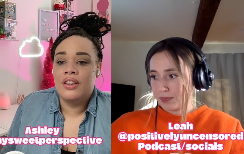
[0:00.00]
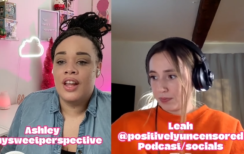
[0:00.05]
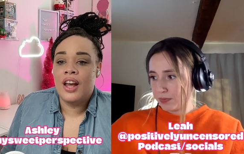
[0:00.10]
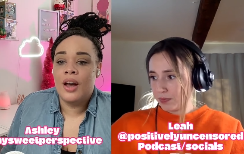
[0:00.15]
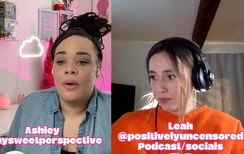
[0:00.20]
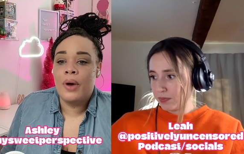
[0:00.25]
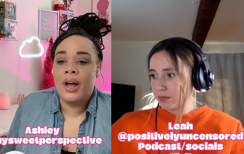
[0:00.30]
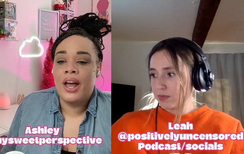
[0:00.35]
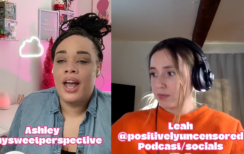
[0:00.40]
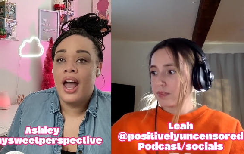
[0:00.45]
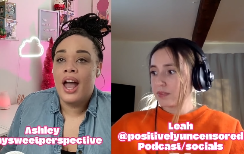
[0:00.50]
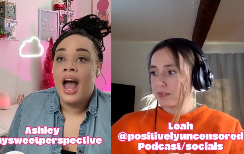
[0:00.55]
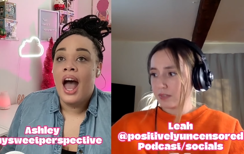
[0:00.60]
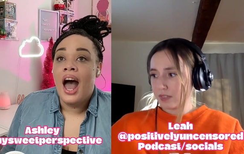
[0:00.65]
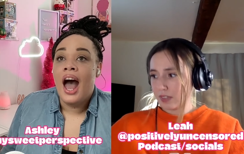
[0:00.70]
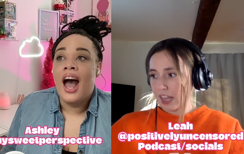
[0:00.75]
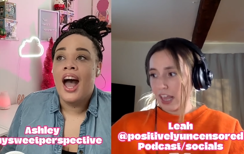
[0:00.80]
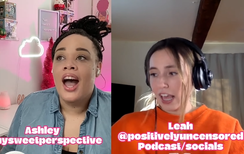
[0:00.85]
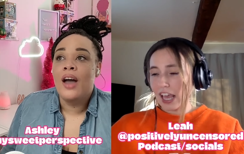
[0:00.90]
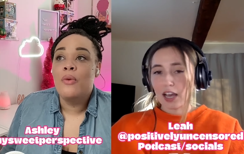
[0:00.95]
Speaker 1: in that way.
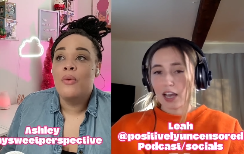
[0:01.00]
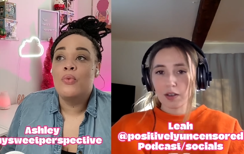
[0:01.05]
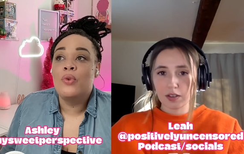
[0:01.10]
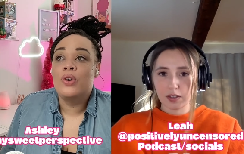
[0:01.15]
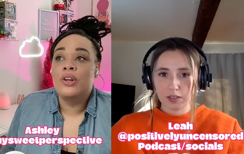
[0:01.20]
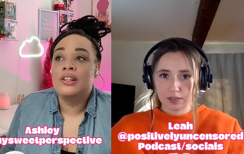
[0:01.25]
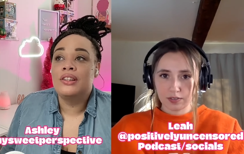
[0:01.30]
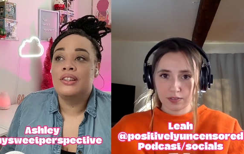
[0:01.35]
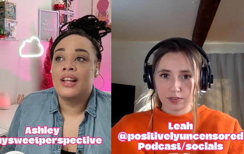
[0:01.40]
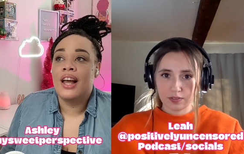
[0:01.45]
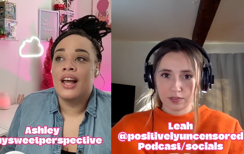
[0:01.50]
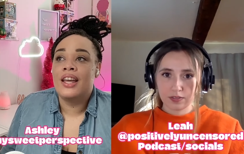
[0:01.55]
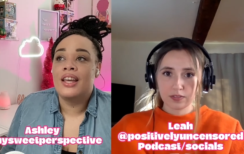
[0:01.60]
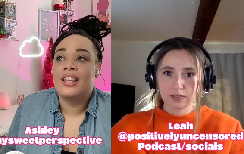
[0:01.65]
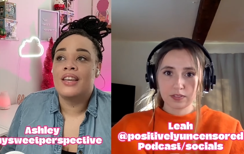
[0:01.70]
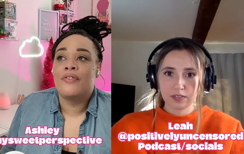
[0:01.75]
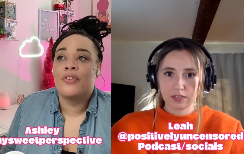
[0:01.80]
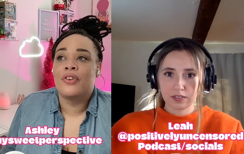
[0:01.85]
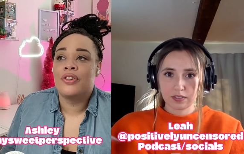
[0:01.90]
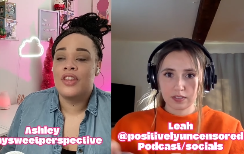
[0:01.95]
I would
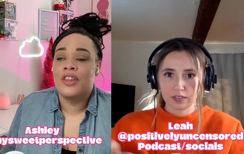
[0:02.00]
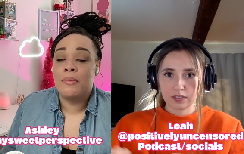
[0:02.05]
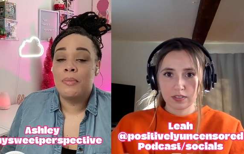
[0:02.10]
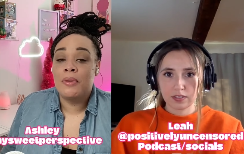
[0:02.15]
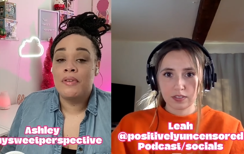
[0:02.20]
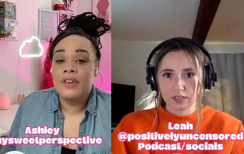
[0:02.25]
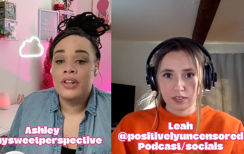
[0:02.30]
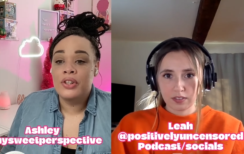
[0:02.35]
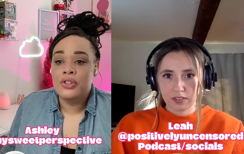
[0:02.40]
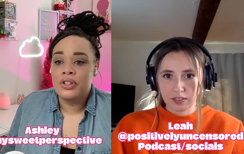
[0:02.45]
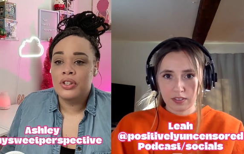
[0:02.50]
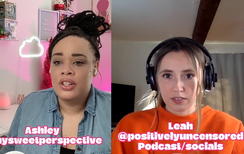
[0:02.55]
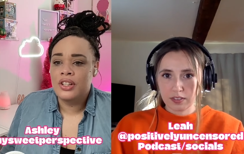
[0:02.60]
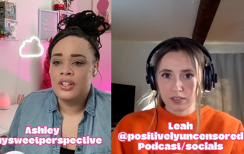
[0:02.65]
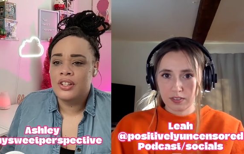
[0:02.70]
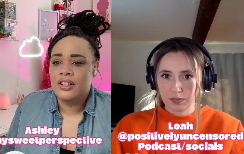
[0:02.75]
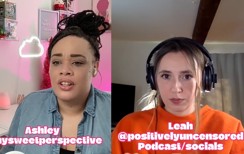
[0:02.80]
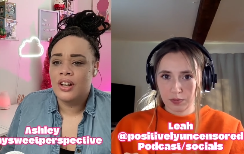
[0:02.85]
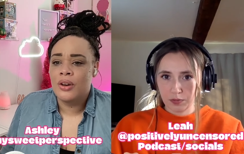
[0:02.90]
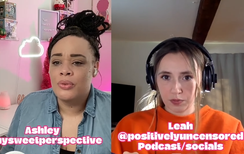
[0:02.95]
like for them
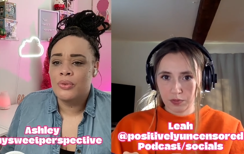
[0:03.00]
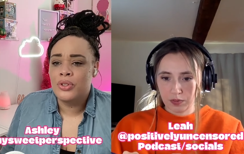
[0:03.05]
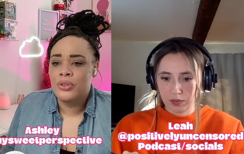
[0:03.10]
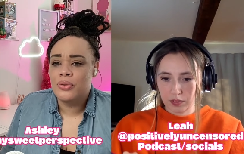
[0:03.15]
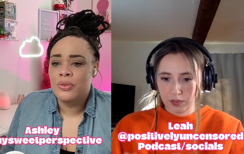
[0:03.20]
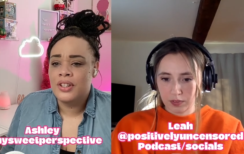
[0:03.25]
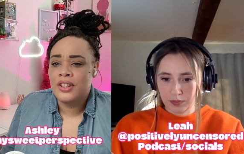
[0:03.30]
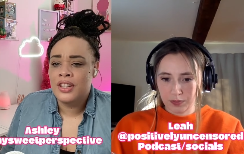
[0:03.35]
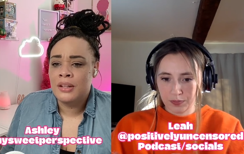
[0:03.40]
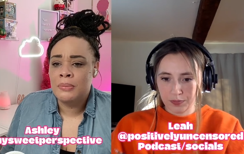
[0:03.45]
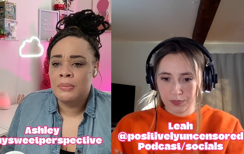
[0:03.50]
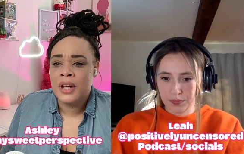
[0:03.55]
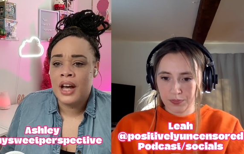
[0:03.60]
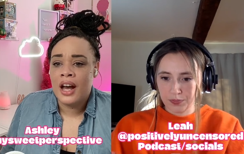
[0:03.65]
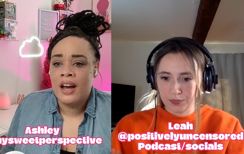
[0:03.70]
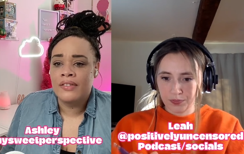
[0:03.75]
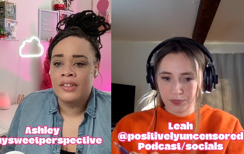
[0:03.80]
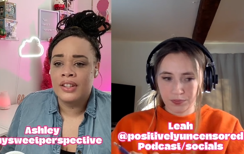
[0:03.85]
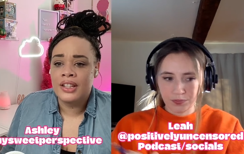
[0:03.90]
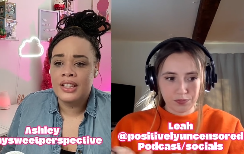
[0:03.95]
eventually to go do a deep
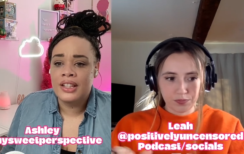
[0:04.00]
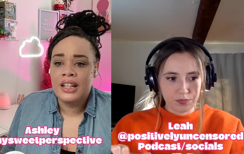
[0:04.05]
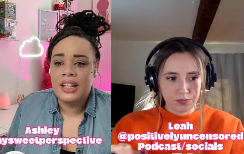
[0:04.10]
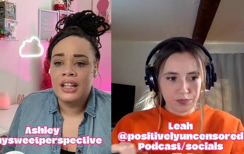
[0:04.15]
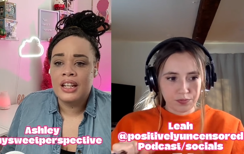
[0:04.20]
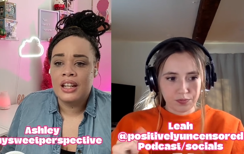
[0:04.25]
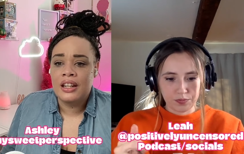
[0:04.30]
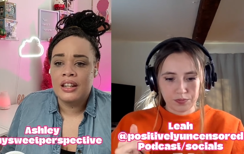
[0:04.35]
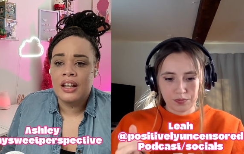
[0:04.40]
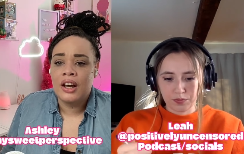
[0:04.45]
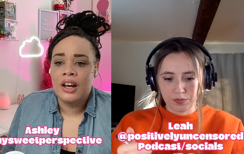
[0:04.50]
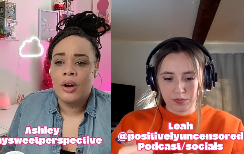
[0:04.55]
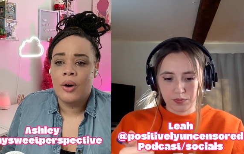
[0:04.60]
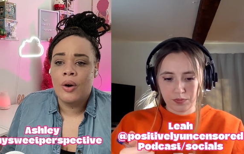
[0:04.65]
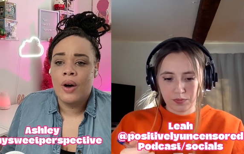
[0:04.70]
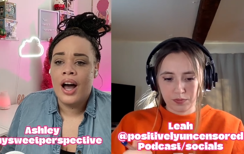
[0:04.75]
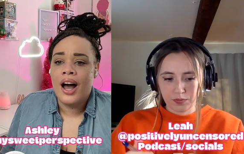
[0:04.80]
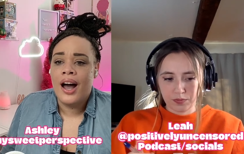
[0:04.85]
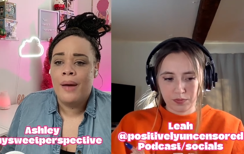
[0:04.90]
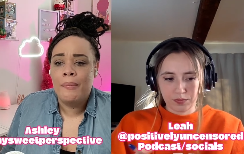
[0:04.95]
dive on Dee Dee
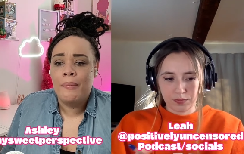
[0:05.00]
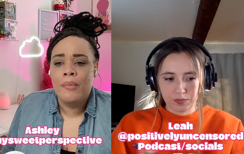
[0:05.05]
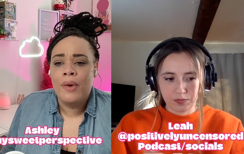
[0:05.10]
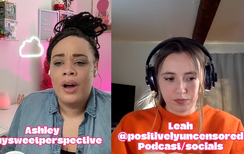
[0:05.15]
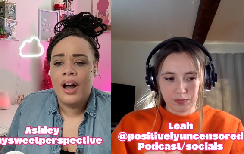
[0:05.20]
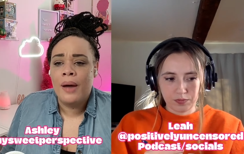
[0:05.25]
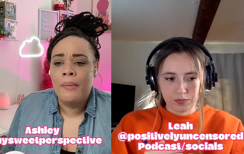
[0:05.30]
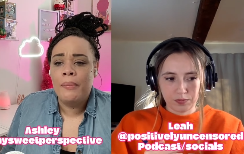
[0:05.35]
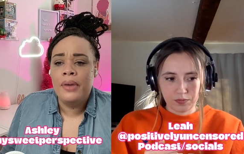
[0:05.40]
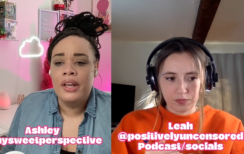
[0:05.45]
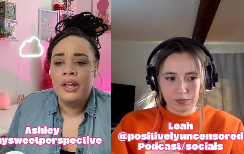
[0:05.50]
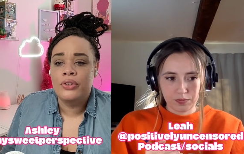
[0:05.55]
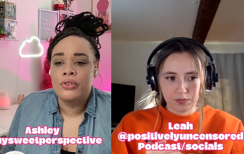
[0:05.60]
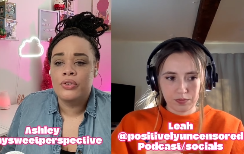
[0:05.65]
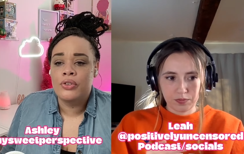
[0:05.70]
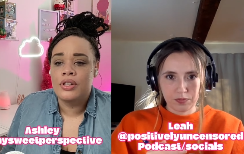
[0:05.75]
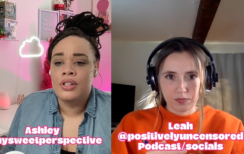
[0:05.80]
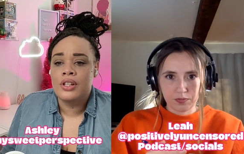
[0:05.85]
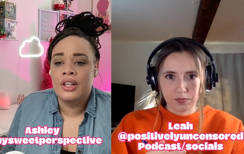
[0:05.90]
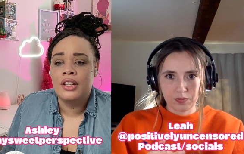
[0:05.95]
though. I'm I'm
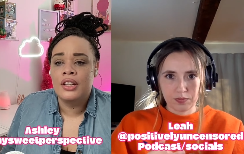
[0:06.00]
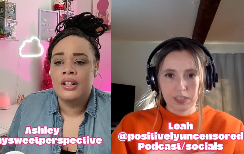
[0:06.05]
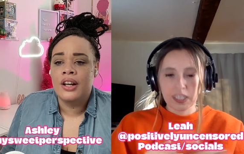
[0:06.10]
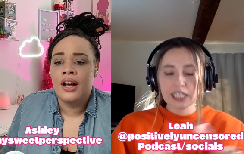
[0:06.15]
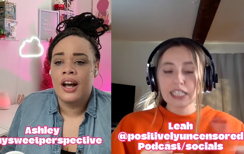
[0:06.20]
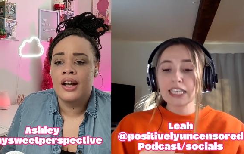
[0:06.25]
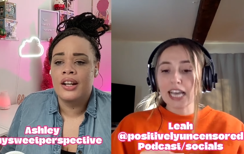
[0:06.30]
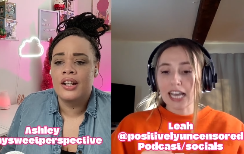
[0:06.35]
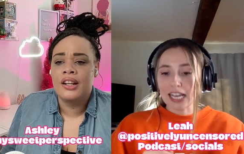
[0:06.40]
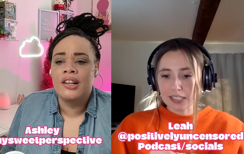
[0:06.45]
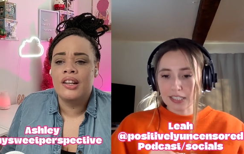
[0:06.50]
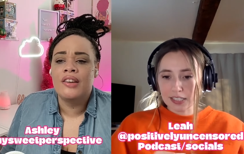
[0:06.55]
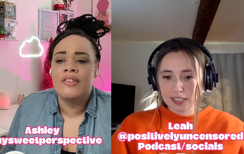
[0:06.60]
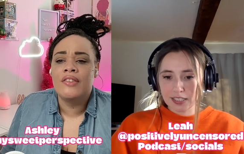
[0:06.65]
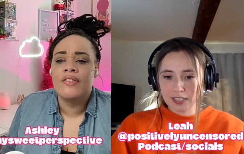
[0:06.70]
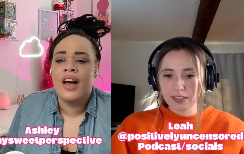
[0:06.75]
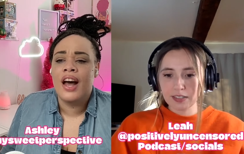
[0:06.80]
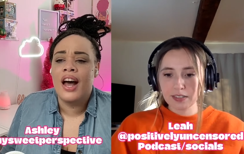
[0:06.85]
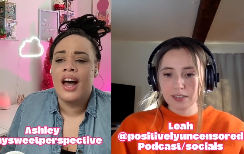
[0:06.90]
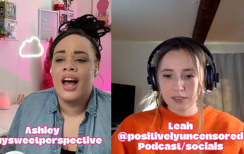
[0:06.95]
interested yes.
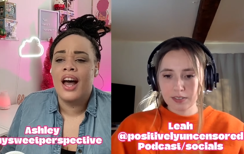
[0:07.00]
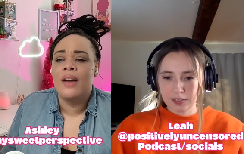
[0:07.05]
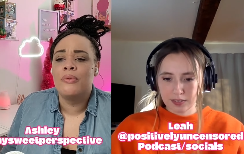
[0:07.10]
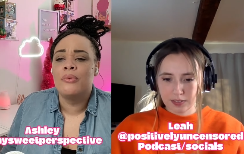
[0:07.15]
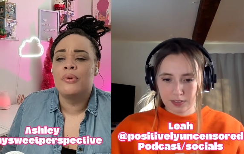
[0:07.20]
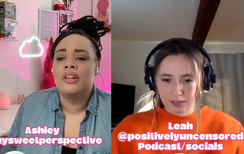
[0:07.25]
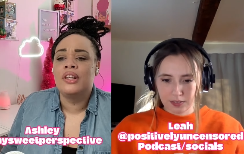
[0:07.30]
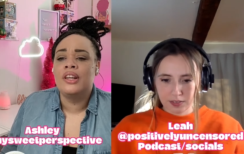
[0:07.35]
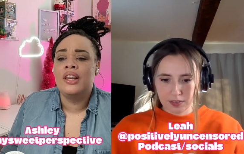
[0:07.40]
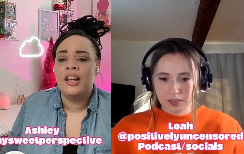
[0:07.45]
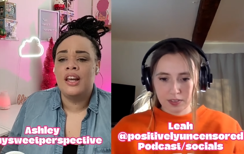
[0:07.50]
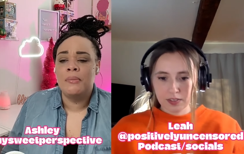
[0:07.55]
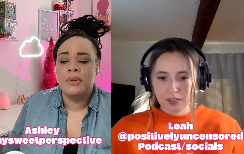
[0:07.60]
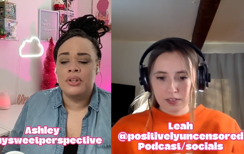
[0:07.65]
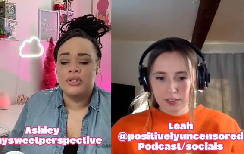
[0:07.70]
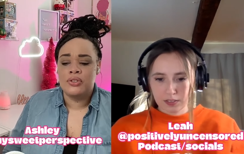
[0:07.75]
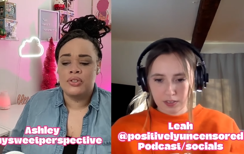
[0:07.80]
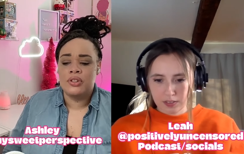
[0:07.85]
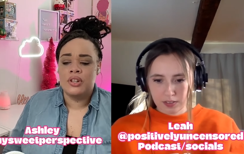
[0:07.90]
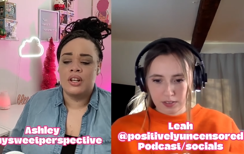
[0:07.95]
kind of I really
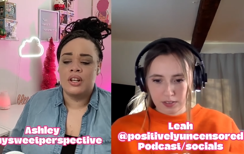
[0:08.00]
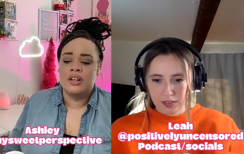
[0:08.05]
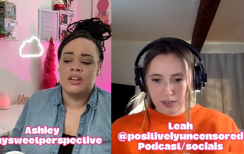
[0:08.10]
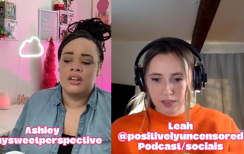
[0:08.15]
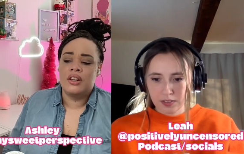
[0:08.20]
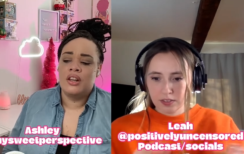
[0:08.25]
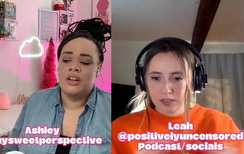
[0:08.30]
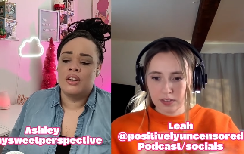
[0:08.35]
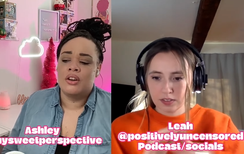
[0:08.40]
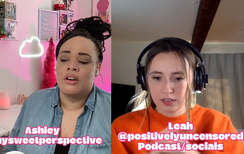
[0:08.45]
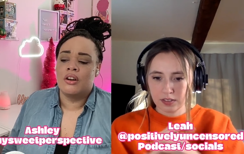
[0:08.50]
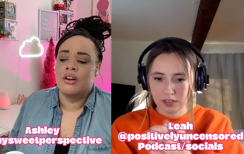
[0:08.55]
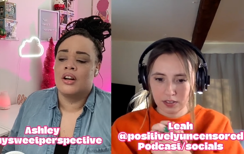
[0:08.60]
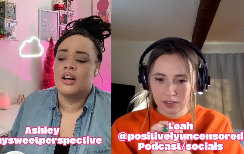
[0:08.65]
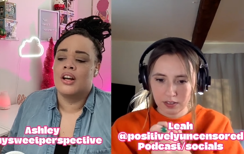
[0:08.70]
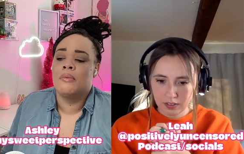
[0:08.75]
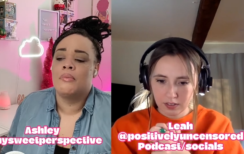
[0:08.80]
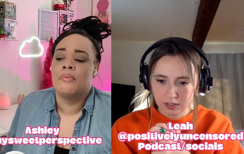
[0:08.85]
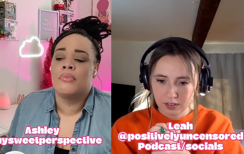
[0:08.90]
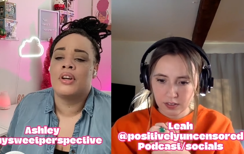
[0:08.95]
am interested in in
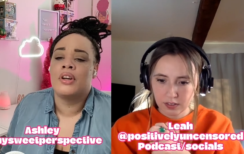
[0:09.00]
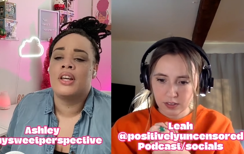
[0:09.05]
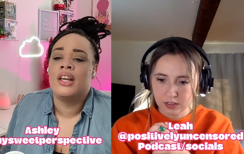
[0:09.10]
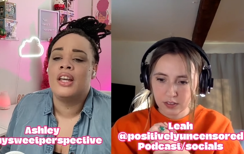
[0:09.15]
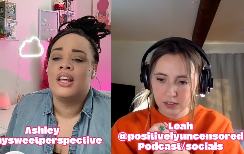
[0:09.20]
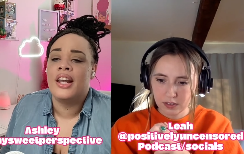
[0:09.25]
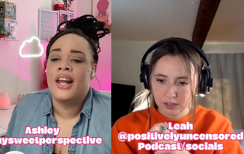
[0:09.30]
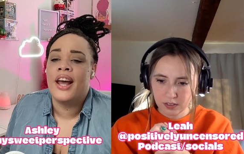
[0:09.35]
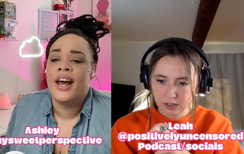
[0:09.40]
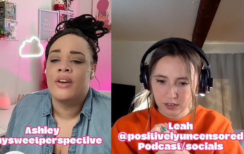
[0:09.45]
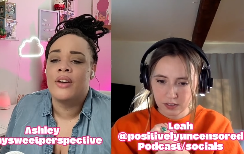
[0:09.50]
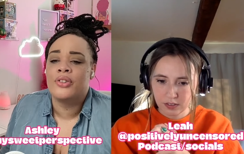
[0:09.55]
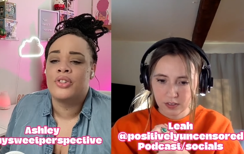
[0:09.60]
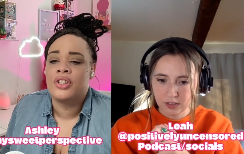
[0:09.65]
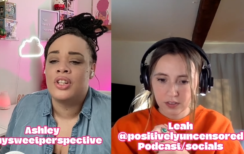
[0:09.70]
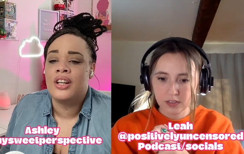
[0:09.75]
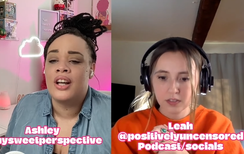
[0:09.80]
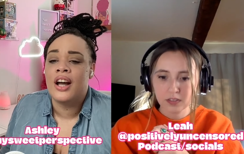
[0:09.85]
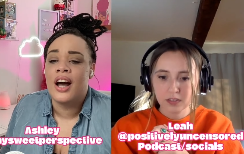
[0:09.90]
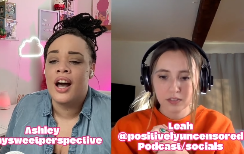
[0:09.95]
her upbringing and how
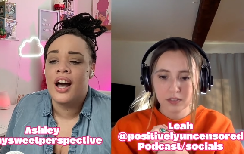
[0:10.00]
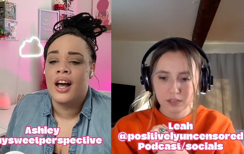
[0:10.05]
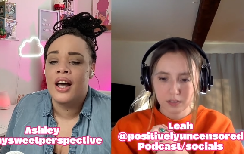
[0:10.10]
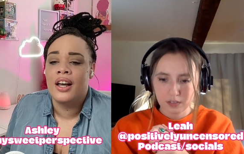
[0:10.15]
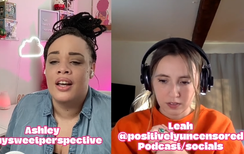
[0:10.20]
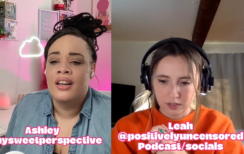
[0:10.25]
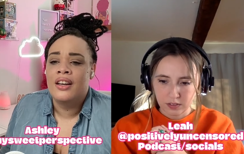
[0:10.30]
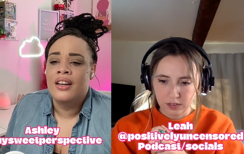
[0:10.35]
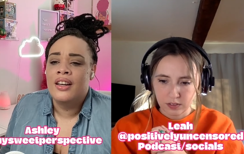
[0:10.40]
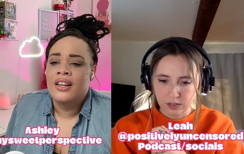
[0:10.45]
she got